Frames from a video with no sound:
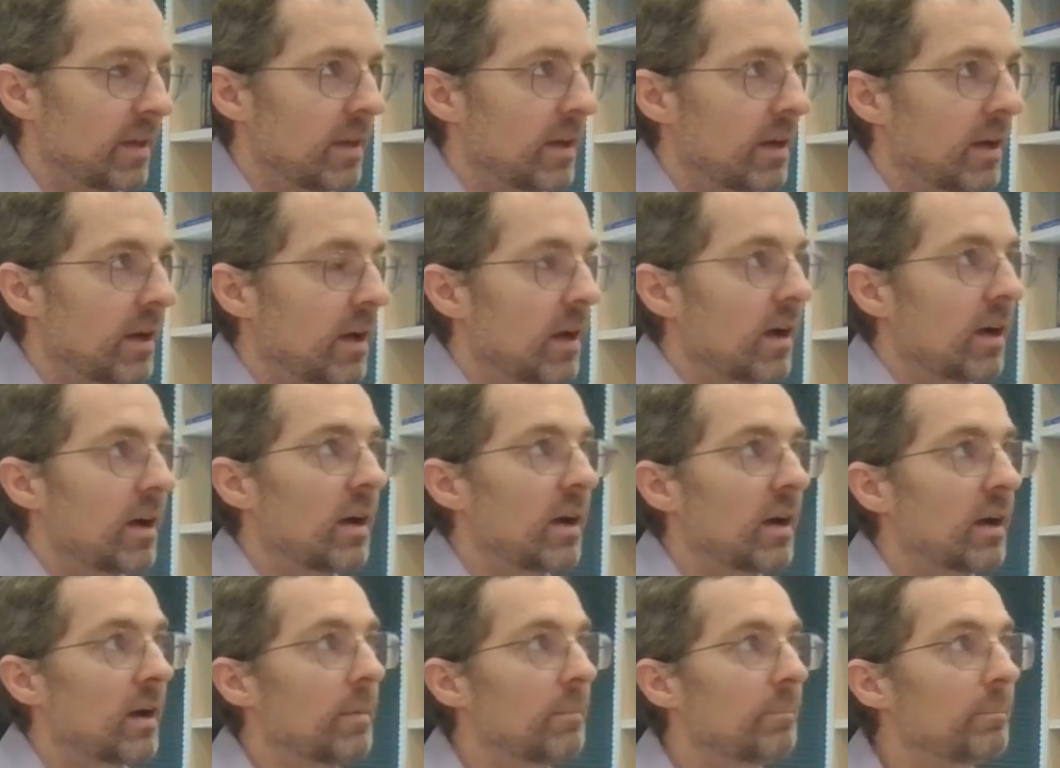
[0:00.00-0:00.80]

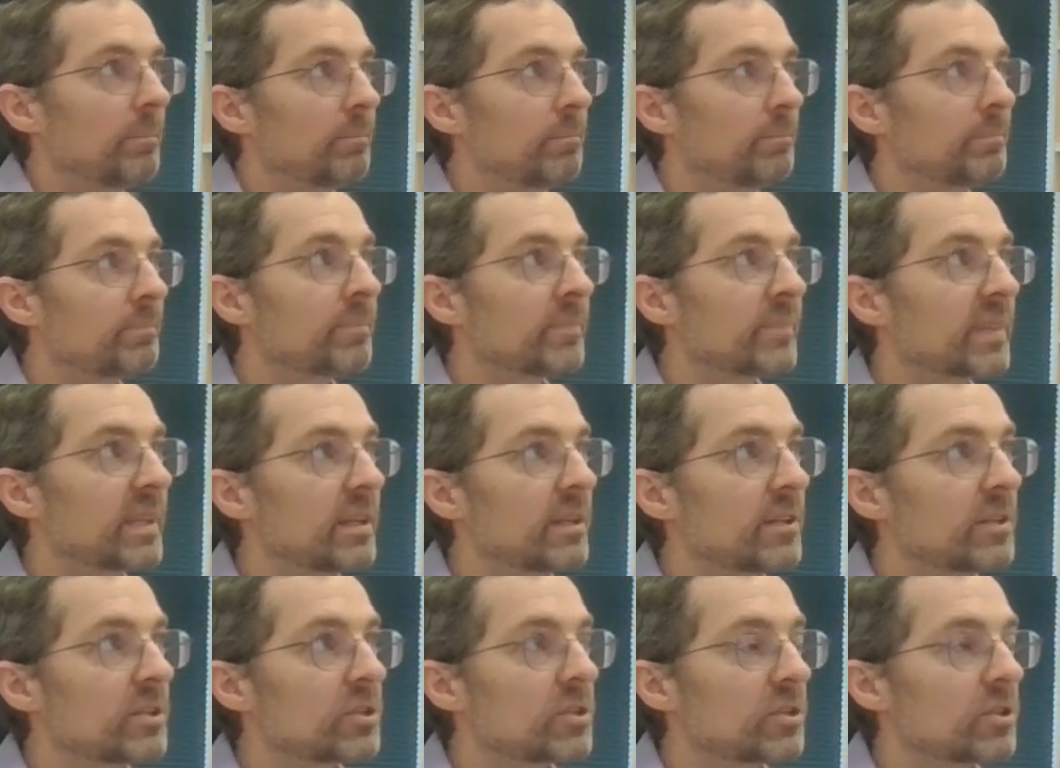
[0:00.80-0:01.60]

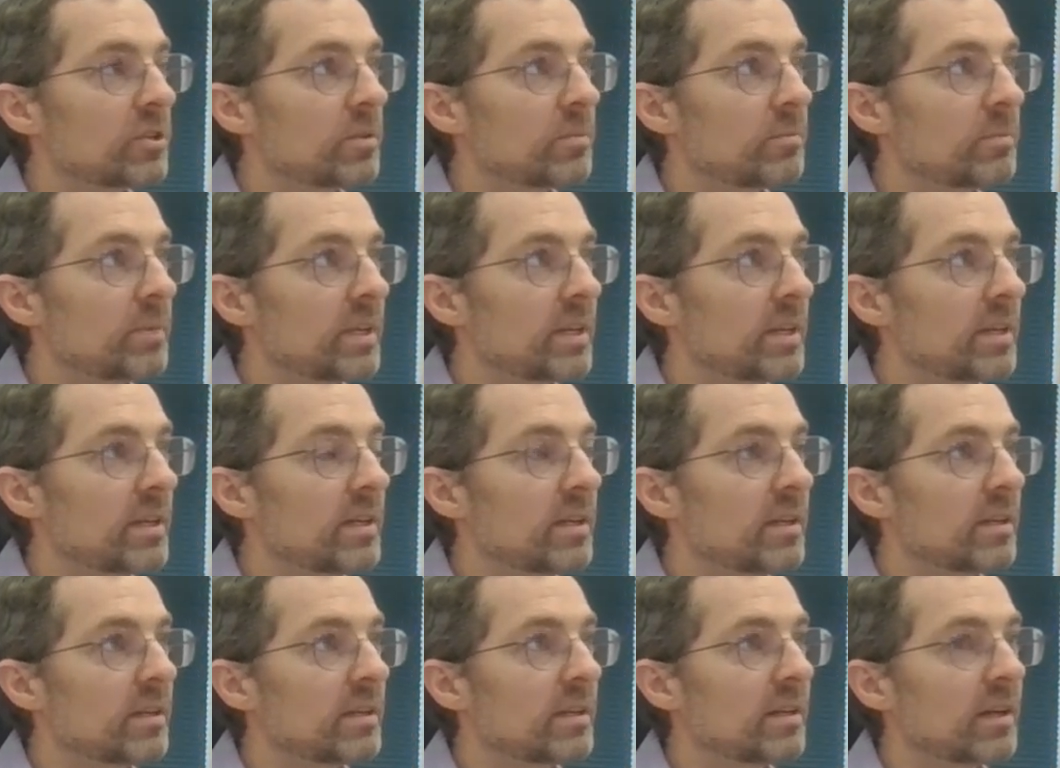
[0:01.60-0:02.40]
It should
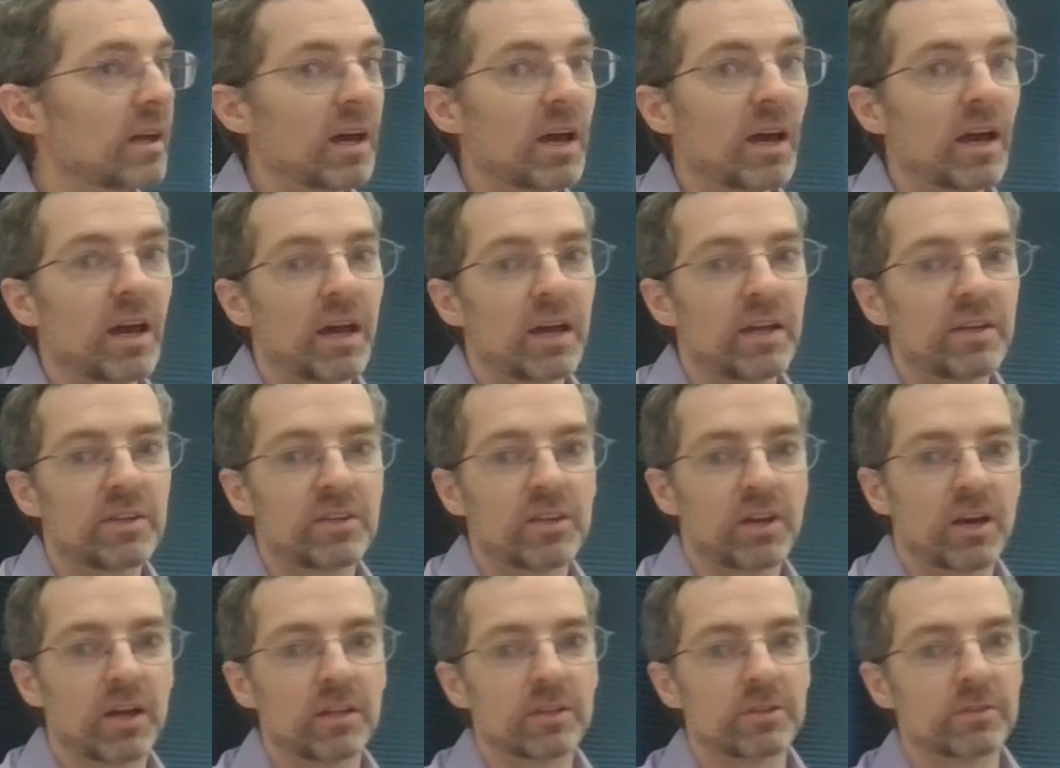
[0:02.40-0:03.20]
be
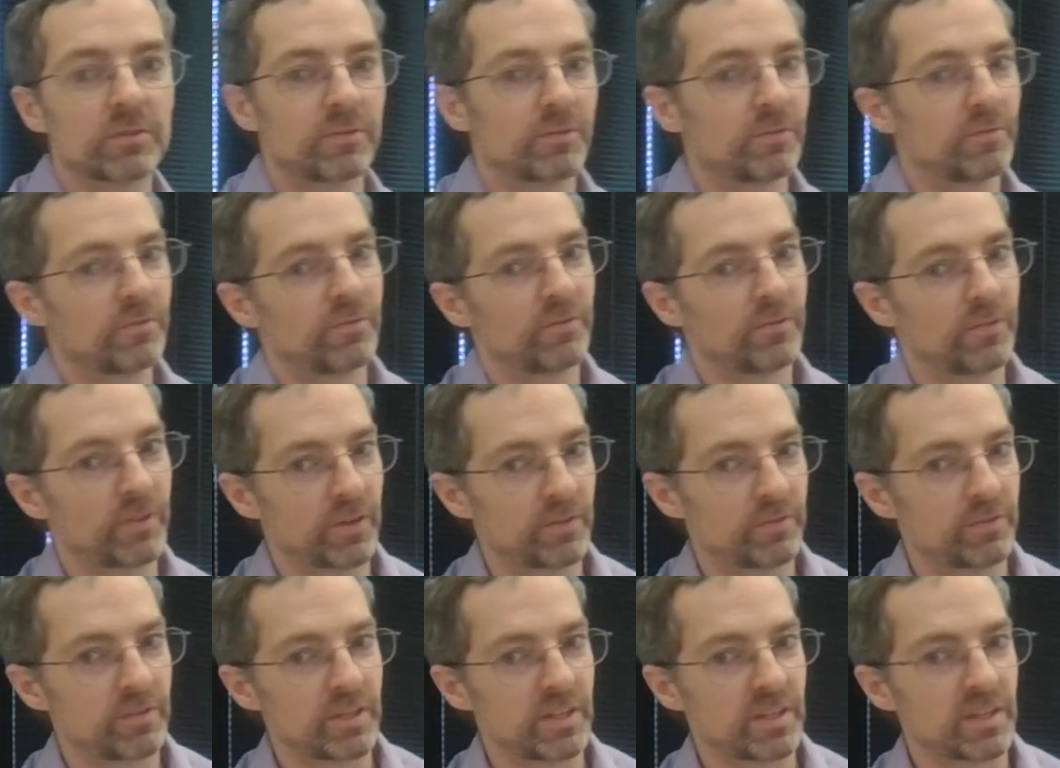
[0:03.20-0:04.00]

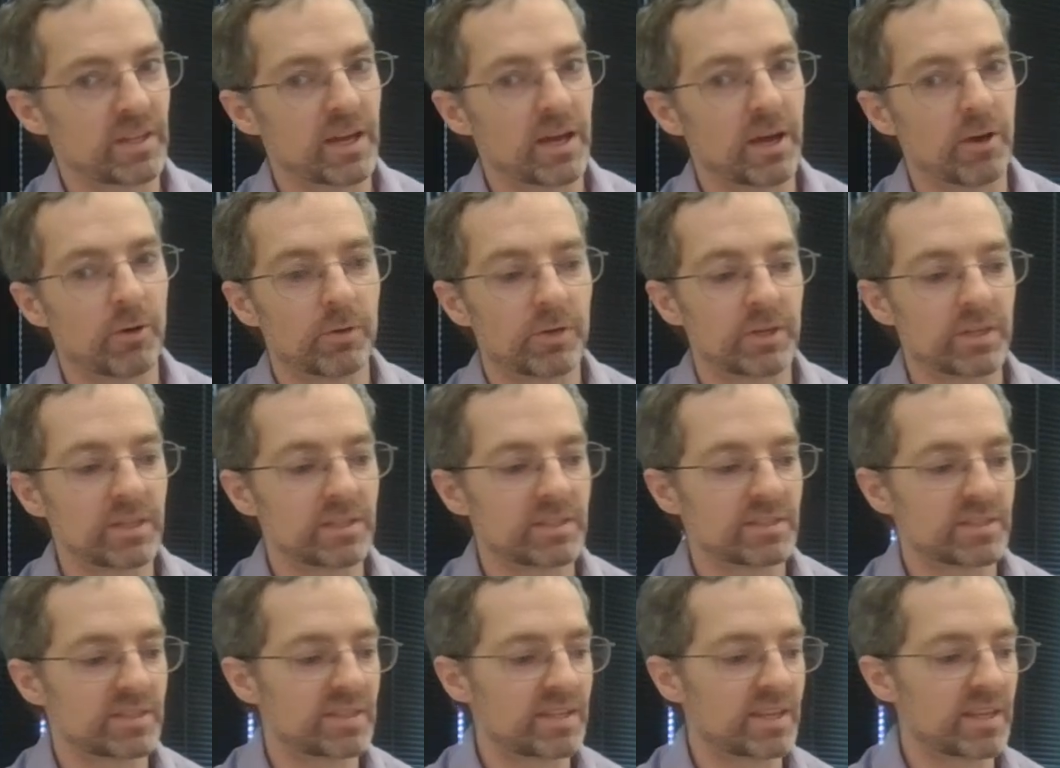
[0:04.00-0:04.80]
$1.50 now
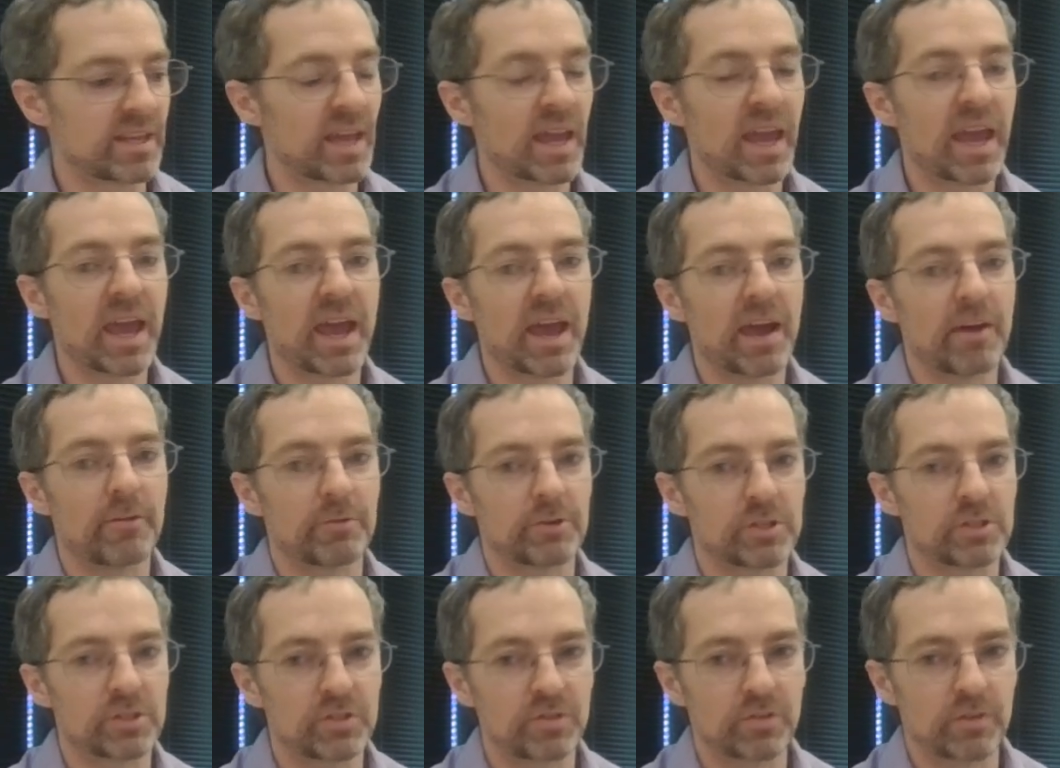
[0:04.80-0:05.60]
is the
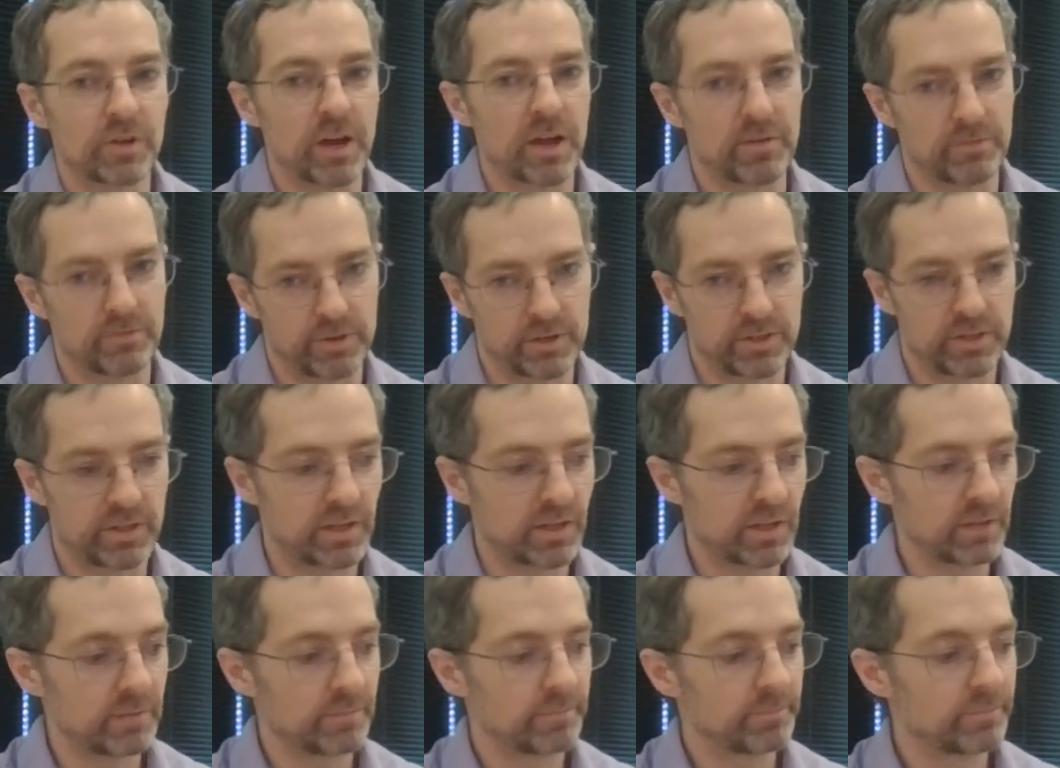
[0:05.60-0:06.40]
average for everything.